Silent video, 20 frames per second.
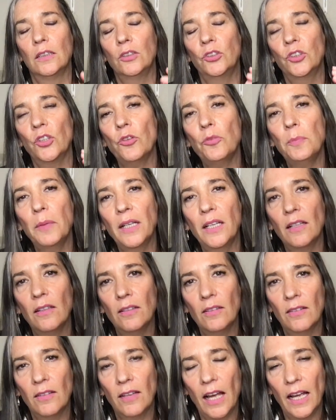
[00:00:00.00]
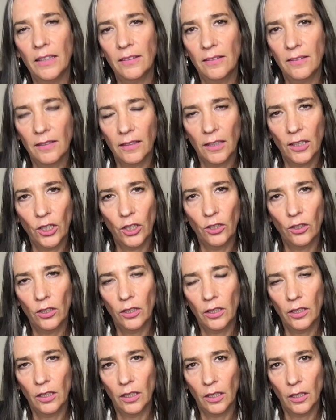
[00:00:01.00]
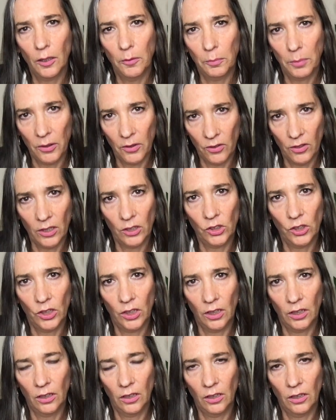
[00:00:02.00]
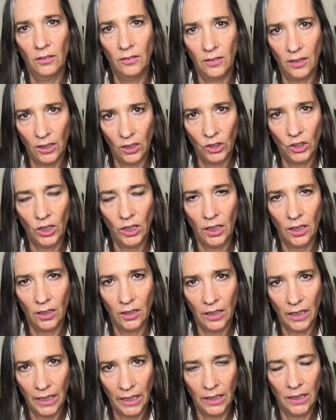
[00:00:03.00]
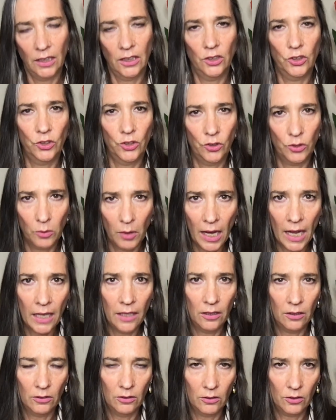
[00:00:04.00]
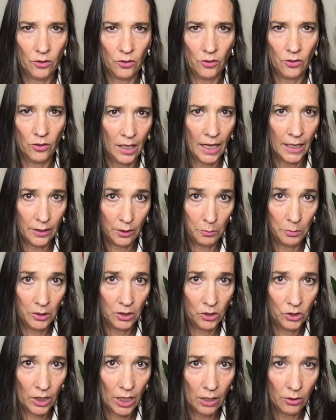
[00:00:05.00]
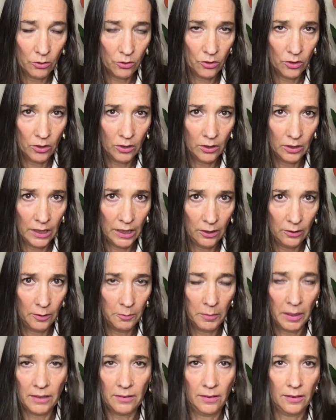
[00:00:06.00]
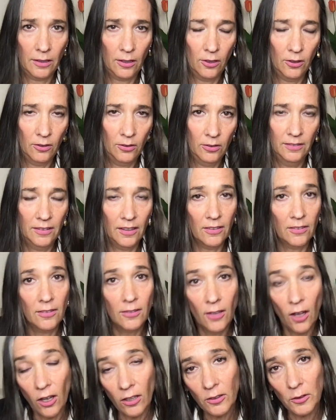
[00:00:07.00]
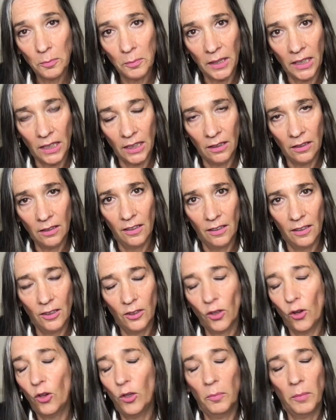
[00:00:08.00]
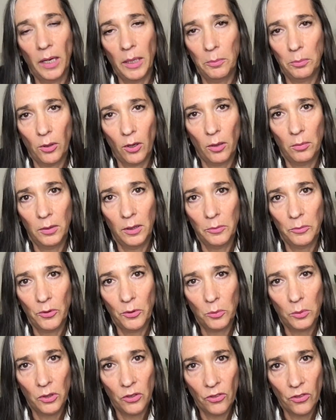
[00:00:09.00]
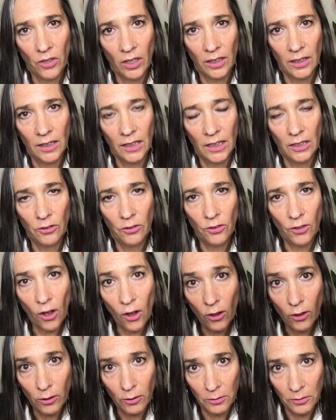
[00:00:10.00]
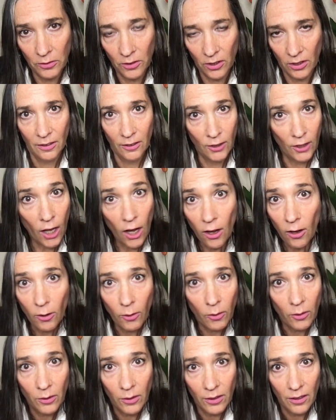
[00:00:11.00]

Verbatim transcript: just because I'd secured a position teaching English to adults at the British Council here in Mexico does not mean that all my problems were suddenly solved. No,